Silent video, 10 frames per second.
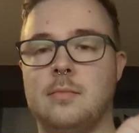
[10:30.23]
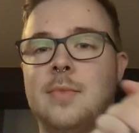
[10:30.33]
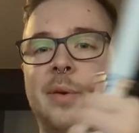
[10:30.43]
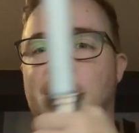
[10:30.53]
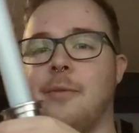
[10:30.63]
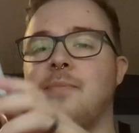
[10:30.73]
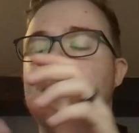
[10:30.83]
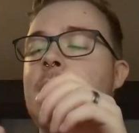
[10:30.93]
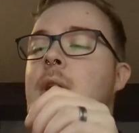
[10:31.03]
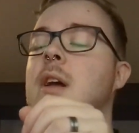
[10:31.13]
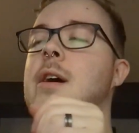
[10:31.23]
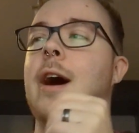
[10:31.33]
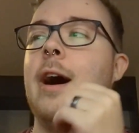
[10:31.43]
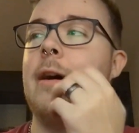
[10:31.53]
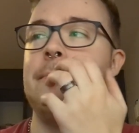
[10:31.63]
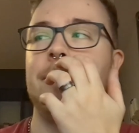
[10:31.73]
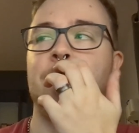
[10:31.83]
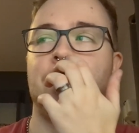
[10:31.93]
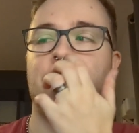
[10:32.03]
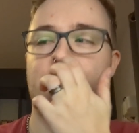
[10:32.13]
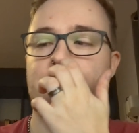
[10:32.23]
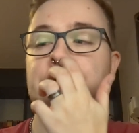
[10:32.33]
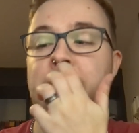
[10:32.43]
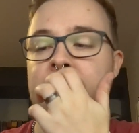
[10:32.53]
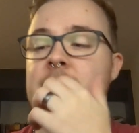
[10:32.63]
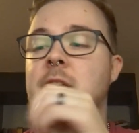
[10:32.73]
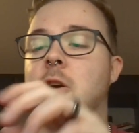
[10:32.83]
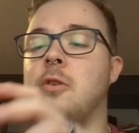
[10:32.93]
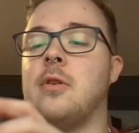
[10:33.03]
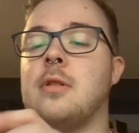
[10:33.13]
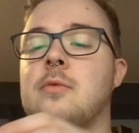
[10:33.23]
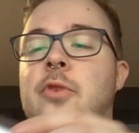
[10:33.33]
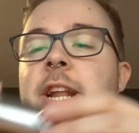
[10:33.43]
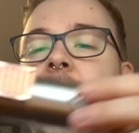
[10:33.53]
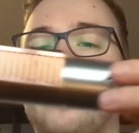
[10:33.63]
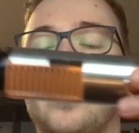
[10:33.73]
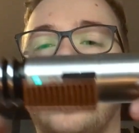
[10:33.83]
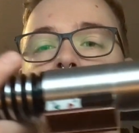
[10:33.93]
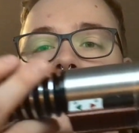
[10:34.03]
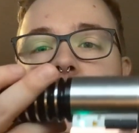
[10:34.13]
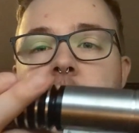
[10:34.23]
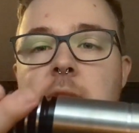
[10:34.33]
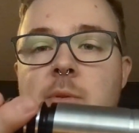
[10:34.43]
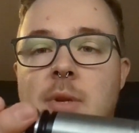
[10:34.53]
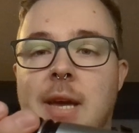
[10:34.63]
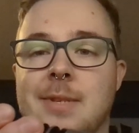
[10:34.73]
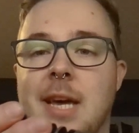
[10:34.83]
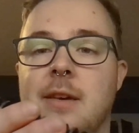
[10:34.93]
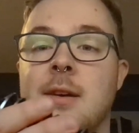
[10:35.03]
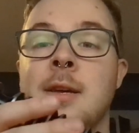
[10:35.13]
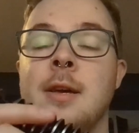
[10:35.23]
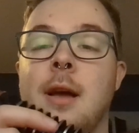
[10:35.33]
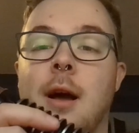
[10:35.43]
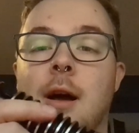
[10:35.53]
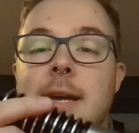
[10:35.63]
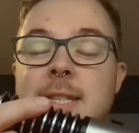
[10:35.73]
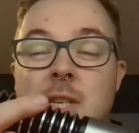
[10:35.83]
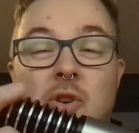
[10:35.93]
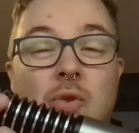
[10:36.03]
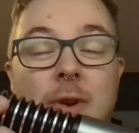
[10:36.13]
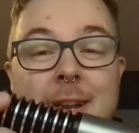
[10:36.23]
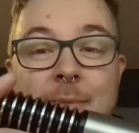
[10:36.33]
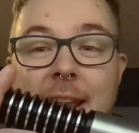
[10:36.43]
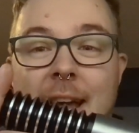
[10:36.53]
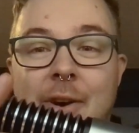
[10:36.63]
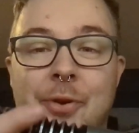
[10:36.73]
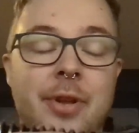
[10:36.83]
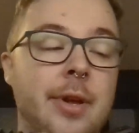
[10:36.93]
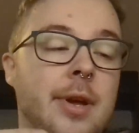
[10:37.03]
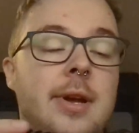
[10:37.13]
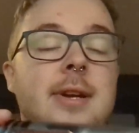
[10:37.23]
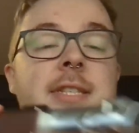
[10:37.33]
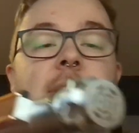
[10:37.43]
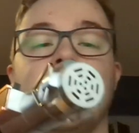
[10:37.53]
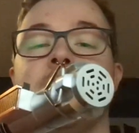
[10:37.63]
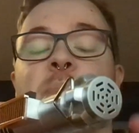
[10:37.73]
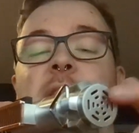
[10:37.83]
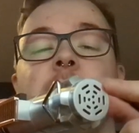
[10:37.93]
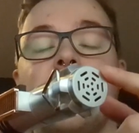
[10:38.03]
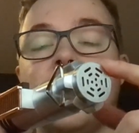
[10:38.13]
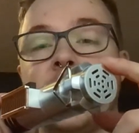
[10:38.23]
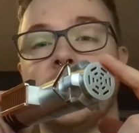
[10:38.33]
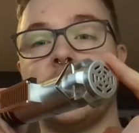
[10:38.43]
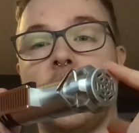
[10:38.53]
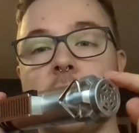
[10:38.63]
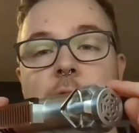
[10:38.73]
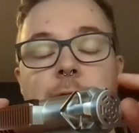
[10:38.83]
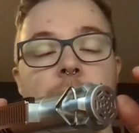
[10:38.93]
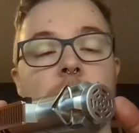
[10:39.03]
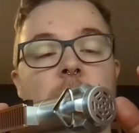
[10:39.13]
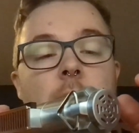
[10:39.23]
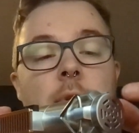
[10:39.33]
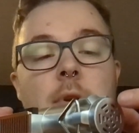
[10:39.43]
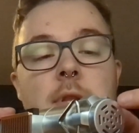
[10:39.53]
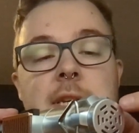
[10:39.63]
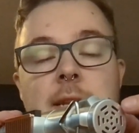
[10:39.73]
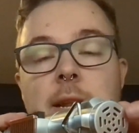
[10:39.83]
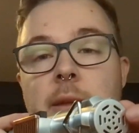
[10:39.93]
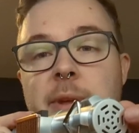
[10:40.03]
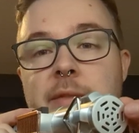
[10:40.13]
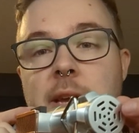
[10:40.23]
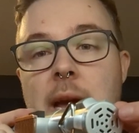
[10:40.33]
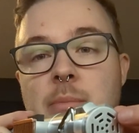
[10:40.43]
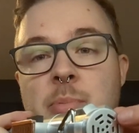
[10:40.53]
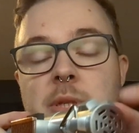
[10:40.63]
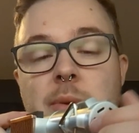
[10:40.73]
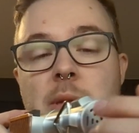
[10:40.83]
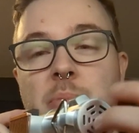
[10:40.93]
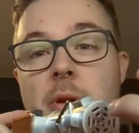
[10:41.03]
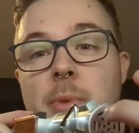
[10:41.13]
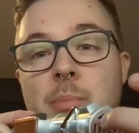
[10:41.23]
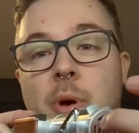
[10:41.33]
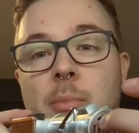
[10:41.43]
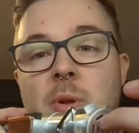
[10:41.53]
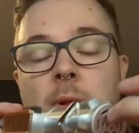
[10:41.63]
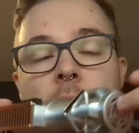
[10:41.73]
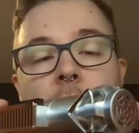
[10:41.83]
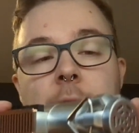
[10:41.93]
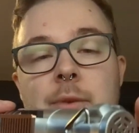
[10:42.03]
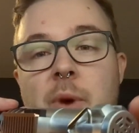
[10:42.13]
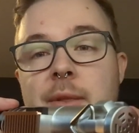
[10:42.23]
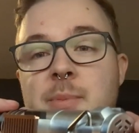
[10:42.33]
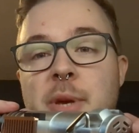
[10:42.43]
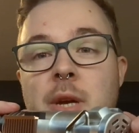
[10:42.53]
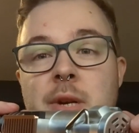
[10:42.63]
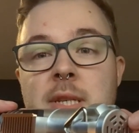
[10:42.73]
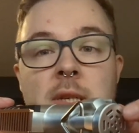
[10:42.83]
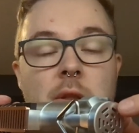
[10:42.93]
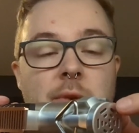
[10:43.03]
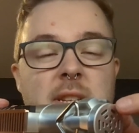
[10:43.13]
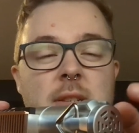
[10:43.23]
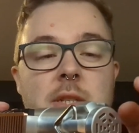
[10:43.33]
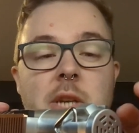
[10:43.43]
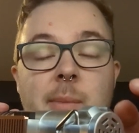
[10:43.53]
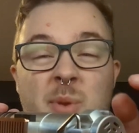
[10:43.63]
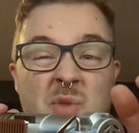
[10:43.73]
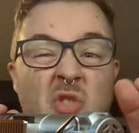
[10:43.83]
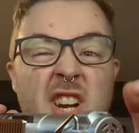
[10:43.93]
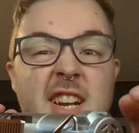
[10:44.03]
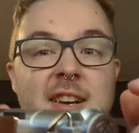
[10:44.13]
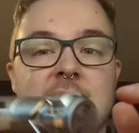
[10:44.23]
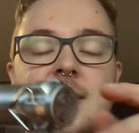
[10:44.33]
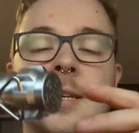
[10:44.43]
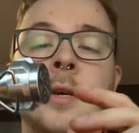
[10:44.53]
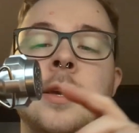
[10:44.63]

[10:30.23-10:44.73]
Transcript: There we go. Yeah, so really happy with how the chassis on this one came together. It's incredibly loud because the speaker is kind of, there's a little bit of a gap between the bottom of the pommel and where the speaker is, so the resonance chamber is really nice.